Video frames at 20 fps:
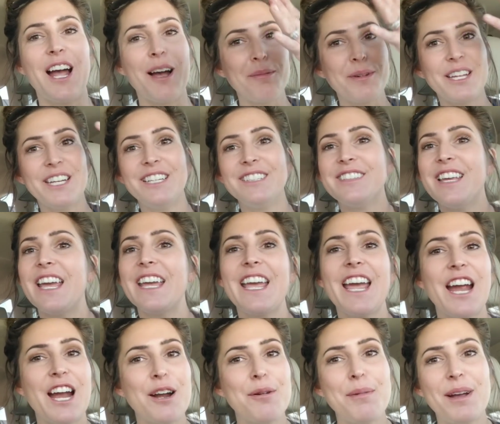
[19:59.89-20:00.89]
I'm going to take
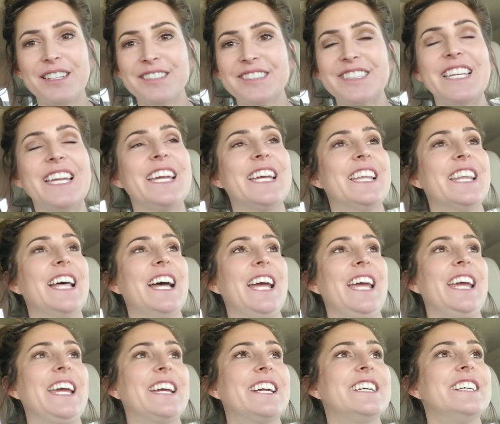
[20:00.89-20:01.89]
care of my skin.
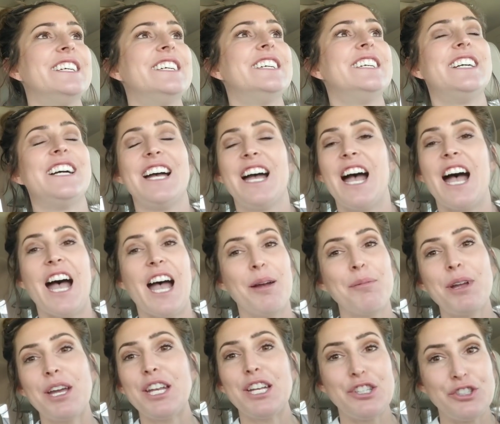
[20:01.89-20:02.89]
Like,
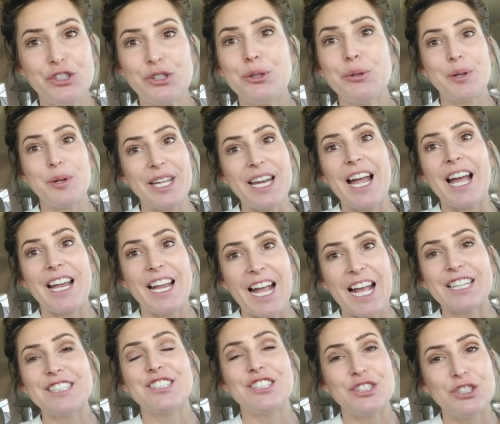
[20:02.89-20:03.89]
I'm going to what I
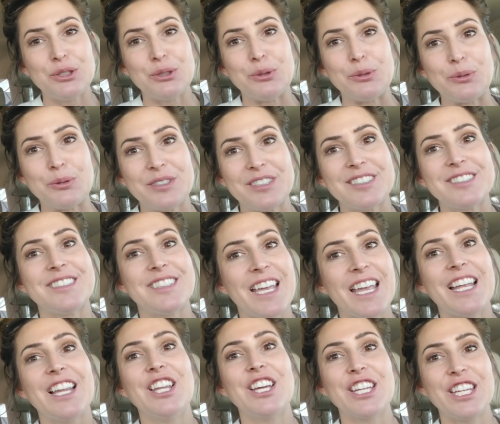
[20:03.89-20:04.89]
got to do to
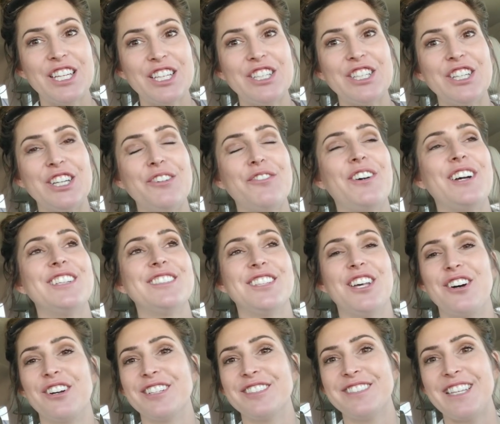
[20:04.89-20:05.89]
stay looking good for as
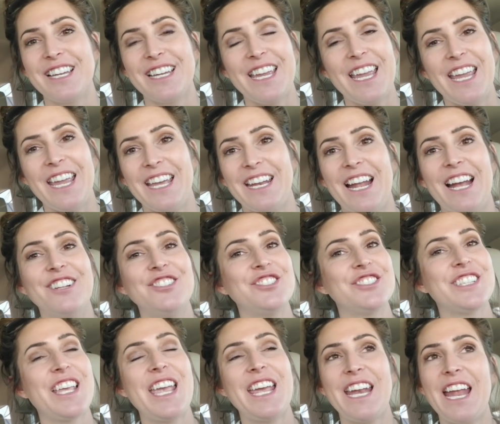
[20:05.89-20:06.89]
long as I can. I
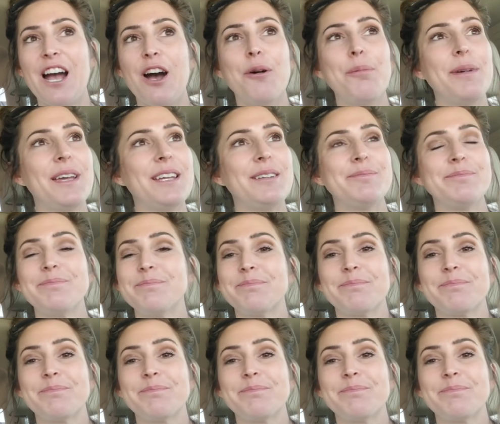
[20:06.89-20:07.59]
just can't help it.